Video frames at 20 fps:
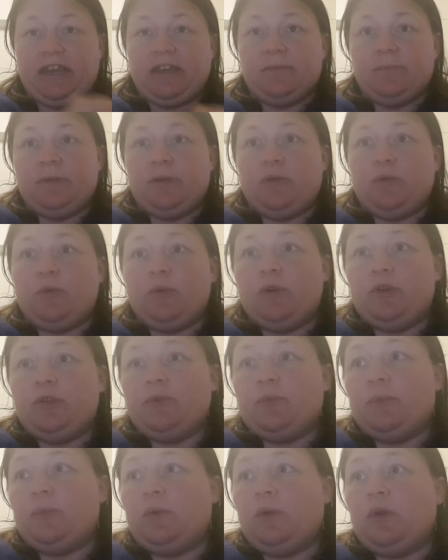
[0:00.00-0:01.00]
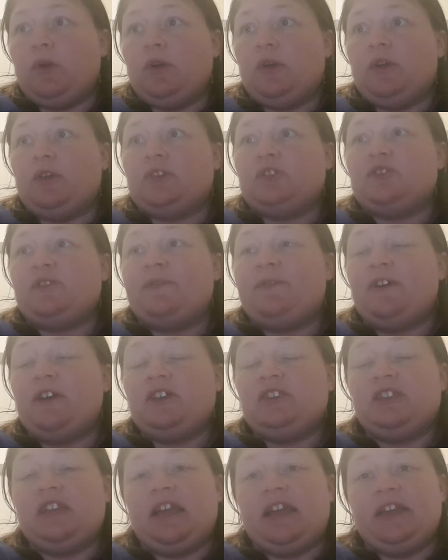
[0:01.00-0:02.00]
Millward was
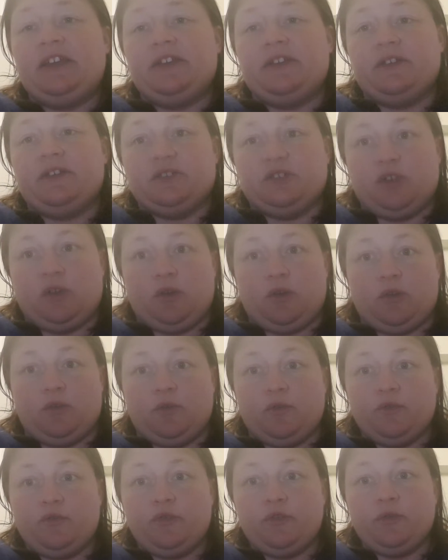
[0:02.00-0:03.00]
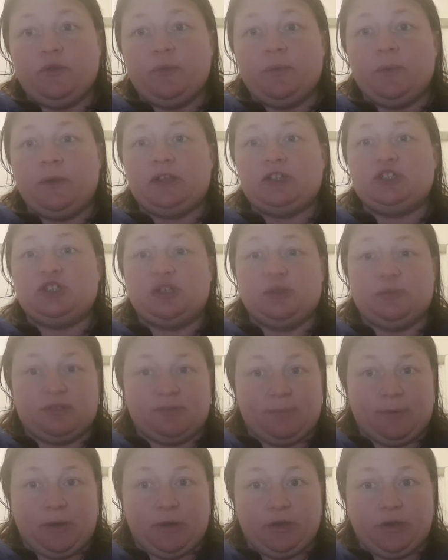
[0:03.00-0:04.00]
38 years old when she was
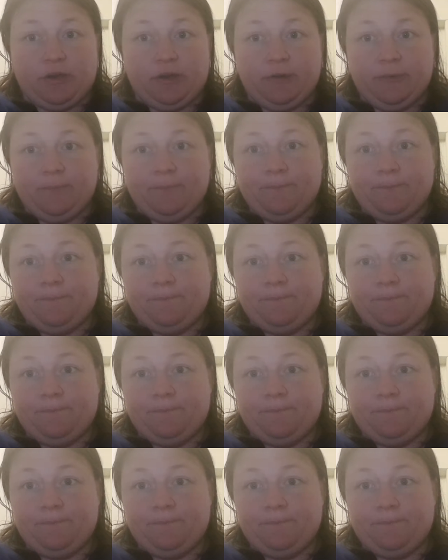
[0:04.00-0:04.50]
murdered.